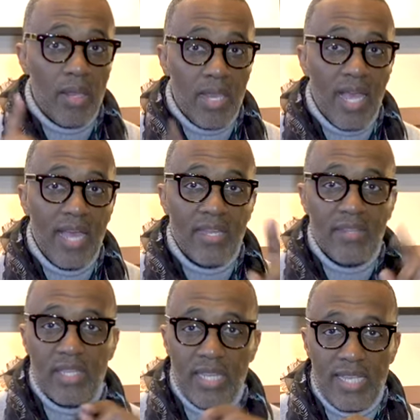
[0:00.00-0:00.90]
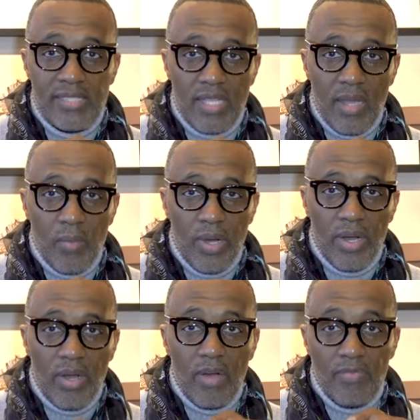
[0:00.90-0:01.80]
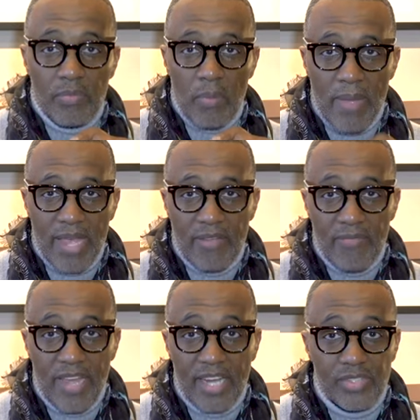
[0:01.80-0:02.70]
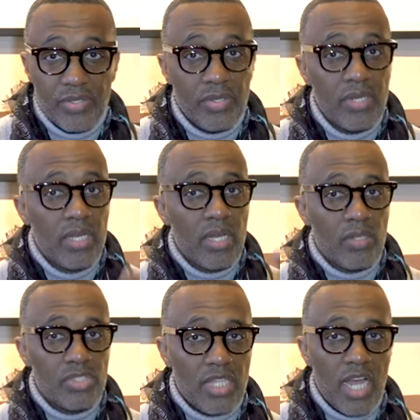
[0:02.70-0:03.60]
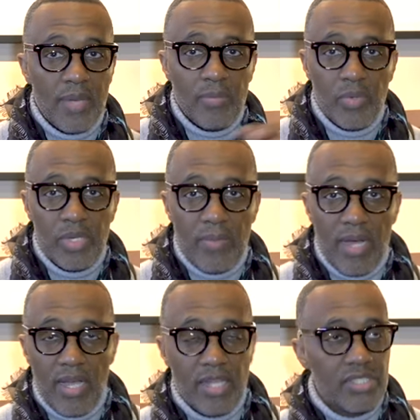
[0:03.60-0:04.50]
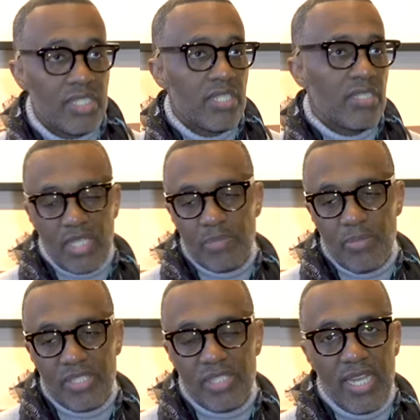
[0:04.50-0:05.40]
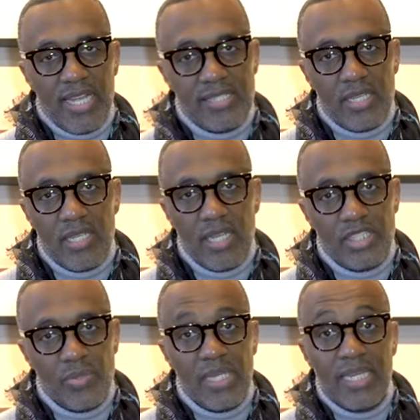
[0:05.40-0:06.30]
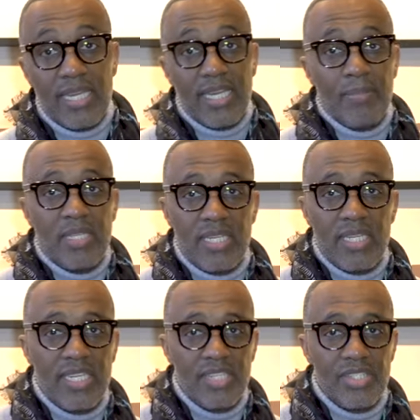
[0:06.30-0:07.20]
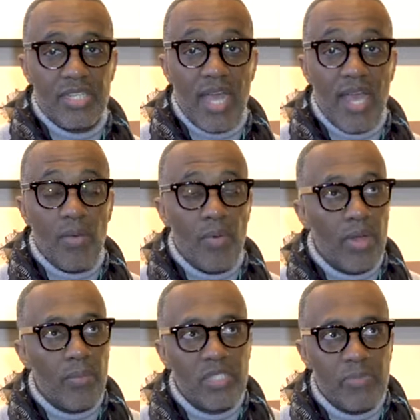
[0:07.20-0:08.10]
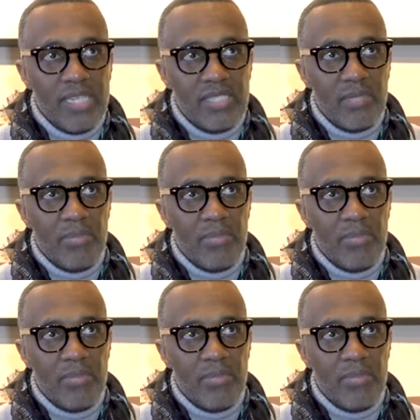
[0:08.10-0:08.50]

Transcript: A lot of the glasses I wear are from a manufacturer called Jacques Marie Mage. They specialize in luxury, limited edition eyewear, which basically